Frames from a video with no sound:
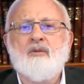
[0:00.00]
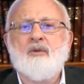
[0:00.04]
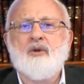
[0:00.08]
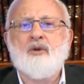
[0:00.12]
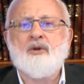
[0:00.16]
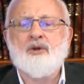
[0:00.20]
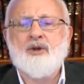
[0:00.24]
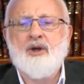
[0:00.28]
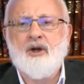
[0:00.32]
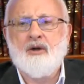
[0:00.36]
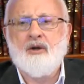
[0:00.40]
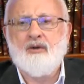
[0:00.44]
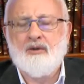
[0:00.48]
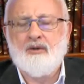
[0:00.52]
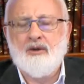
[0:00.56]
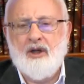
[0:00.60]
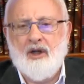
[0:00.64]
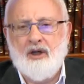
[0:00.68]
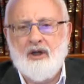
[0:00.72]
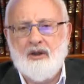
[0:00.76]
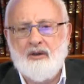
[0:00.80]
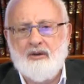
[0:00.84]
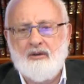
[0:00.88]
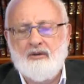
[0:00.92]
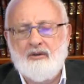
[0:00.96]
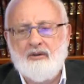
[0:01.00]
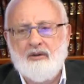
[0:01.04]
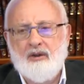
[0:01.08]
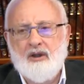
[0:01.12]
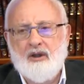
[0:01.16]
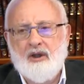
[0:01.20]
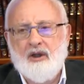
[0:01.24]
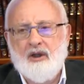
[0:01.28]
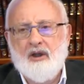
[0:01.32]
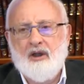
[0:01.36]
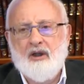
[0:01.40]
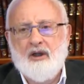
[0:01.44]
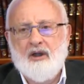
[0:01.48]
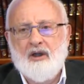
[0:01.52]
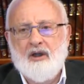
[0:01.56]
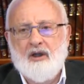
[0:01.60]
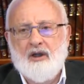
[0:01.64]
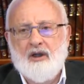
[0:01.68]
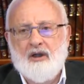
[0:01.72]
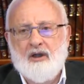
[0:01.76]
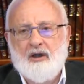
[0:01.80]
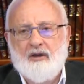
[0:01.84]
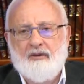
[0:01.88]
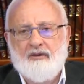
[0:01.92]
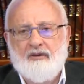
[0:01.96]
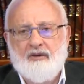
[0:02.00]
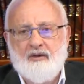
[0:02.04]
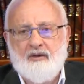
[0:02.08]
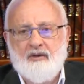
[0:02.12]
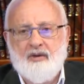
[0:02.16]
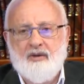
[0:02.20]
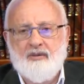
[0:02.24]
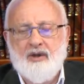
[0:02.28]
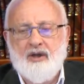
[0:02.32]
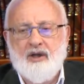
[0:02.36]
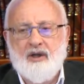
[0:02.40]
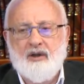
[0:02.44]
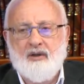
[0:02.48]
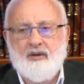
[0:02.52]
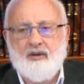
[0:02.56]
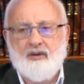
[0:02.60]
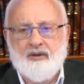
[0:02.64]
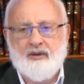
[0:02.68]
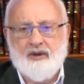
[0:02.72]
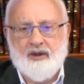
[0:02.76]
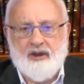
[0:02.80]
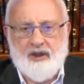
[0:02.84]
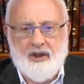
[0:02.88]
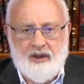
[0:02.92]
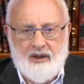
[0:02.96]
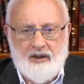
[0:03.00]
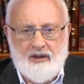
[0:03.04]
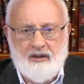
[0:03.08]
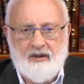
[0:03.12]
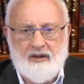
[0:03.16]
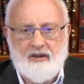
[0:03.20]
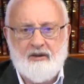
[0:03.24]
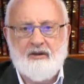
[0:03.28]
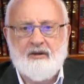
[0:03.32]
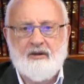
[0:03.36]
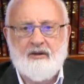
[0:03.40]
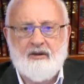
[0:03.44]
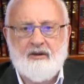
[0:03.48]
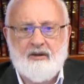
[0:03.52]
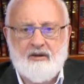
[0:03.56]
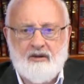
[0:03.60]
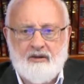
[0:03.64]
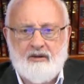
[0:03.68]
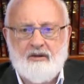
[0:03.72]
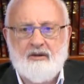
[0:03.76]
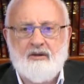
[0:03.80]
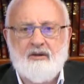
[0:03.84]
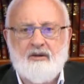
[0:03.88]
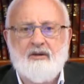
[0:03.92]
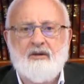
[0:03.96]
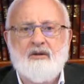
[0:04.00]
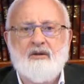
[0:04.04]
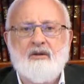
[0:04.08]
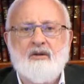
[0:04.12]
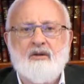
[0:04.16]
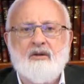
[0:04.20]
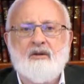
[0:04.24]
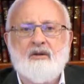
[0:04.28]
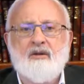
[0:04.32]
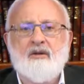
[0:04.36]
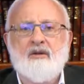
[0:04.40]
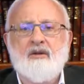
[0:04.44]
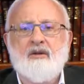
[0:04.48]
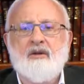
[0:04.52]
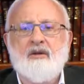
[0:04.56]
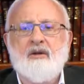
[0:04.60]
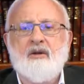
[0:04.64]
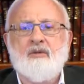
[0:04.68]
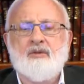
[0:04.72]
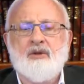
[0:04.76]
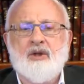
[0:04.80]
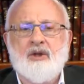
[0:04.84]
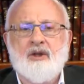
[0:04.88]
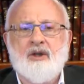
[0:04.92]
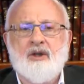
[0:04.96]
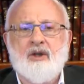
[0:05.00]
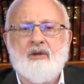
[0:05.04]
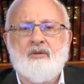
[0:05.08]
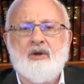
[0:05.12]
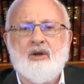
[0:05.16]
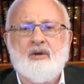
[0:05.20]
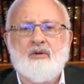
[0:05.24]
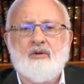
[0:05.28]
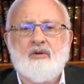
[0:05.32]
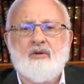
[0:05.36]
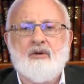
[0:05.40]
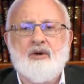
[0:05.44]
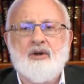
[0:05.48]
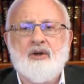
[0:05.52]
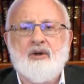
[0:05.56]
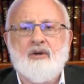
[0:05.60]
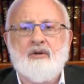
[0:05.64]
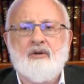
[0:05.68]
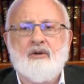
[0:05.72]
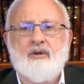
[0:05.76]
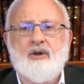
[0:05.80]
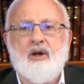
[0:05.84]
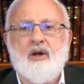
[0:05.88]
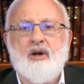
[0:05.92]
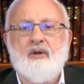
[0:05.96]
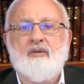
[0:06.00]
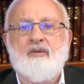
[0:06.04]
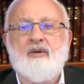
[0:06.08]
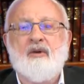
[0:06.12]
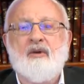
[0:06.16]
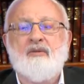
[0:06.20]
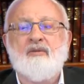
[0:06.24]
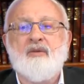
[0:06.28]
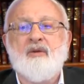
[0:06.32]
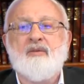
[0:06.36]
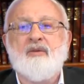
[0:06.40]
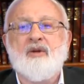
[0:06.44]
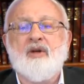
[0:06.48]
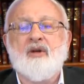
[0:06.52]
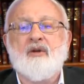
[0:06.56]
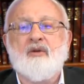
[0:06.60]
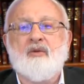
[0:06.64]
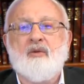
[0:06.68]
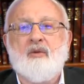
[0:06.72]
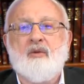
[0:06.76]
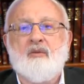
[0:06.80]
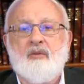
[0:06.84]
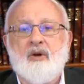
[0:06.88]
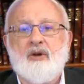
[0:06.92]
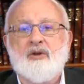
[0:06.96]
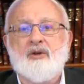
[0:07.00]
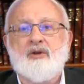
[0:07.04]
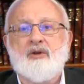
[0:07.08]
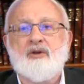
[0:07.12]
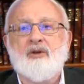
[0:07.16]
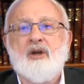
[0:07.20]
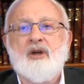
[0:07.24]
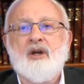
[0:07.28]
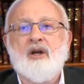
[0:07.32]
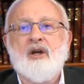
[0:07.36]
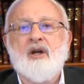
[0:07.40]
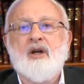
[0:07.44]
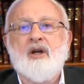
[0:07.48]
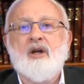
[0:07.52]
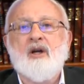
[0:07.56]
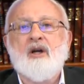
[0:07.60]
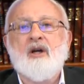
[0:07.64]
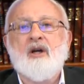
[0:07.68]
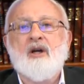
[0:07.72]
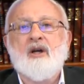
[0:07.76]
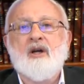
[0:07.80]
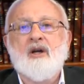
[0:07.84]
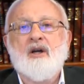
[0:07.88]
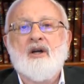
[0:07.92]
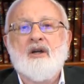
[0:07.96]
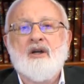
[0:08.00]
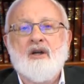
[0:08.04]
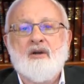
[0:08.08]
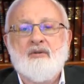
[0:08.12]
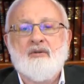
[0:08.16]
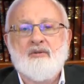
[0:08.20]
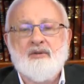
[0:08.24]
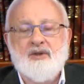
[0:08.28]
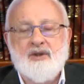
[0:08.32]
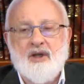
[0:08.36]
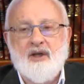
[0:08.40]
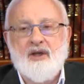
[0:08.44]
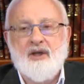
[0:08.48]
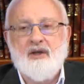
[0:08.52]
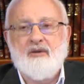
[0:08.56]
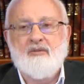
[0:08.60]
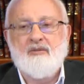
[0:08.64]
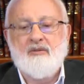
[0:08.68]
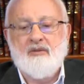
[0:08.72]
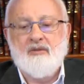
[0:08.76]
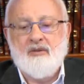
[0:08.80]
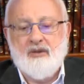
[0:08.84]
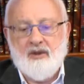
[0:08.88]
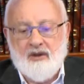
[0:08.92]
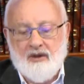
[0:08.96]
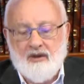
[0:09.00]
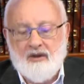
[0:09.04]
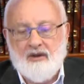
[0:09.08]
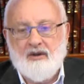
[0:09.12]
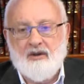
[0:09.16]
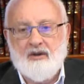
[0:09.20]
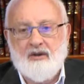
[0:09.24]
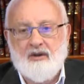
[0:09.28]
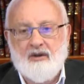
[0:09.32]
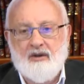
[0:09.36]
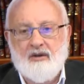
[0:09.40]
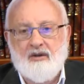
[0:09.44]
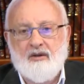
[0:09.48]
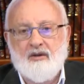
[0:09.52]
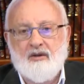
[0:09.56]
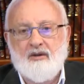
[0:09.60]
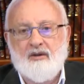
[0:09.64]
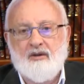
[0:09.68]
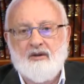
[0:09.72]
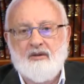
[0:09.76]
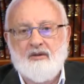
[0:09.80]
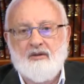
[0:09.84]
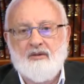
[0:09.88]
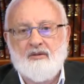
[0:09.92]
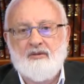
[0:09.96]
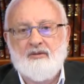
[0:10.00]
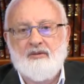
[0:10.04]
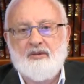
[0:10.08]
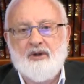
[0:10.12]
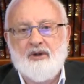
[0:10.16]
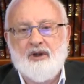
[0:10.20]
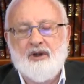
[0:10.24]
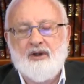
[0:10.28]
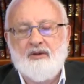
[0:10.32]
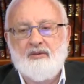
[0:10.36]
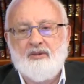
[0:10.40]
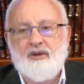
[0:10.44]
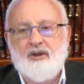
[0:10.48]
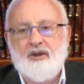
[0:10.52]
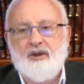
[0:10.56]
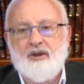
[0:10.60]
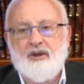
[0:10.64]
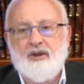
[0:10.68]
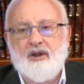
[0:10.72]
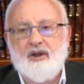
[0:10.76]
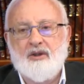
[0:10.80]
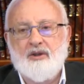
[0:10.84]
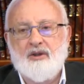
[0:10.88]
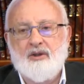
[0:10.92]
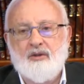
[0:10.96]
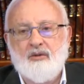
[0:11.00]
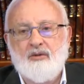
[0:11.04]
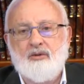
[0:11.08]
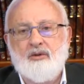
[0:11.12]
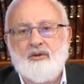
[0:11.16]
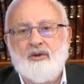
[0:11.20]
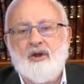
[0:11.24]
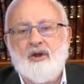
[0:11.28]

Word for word: uh, we disregard it, uh, we're not drawn to it. Sometimes we are drawn to spirituality, sometimes